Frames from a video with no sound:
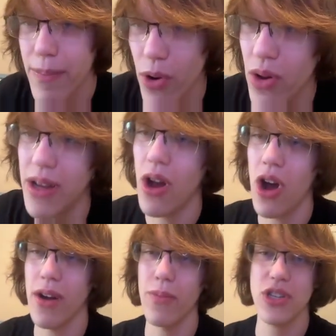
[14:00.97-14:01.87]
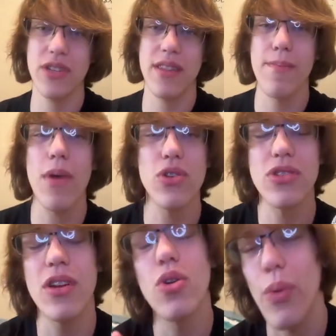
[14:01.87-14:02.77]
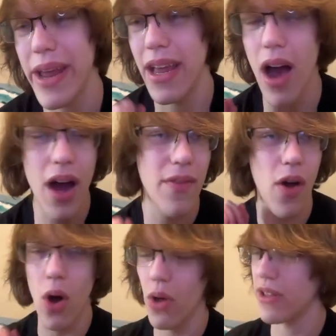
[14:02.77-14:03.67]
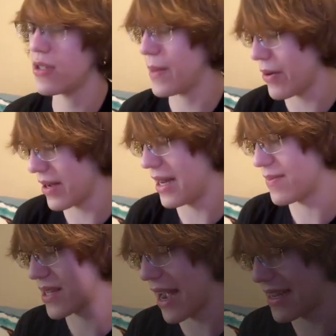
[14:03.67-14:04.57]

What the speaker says: early on, which is the most annoying of all the Spirit Keeps, guys.